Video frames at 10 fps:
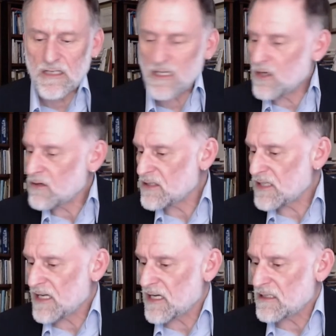Indeed, notice
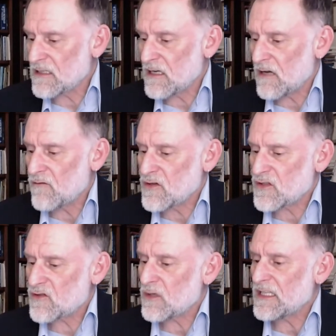again uh,
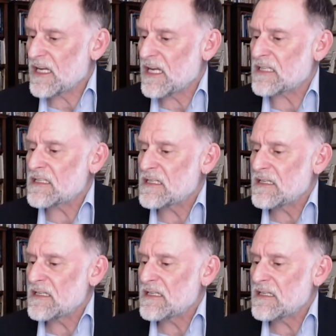verse 28.